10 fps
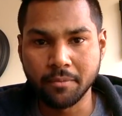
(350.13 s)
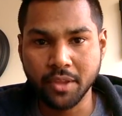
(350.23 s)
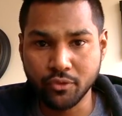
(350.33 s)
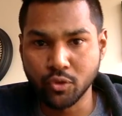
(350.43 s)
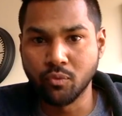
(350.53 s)

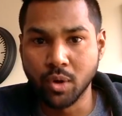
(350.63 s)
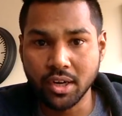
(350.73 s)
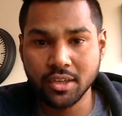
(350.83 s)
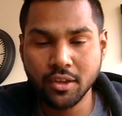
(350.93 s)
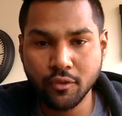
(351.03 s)
if you've
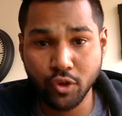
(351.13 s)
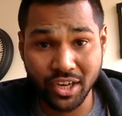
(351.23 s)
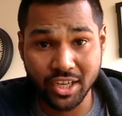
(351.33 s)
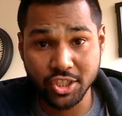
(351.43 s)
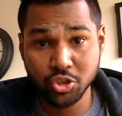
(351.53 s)
worked for
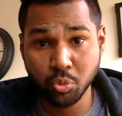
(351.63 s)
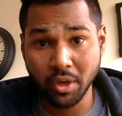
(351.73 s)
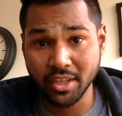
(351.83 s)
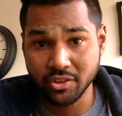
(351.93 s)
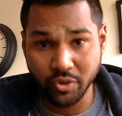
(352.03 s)
at least
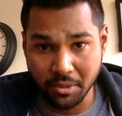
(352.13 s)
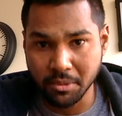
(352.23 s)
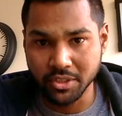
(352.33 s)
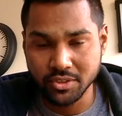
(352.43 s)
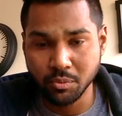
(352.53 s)
23
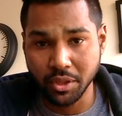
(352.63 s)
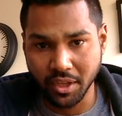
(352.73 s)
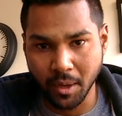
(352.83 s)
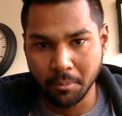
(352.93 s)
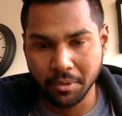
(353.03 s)
months with the
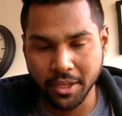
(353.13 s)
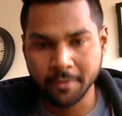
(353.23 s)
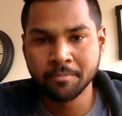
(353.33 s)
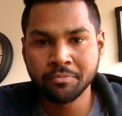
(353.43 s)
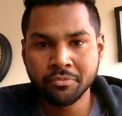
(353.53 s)
company,
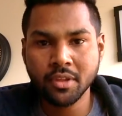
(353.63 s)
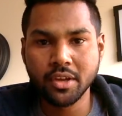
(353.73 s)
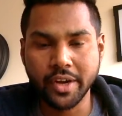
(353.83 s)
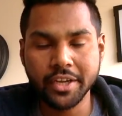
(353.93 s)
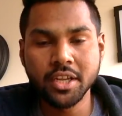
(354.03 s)

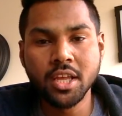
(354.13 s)
right?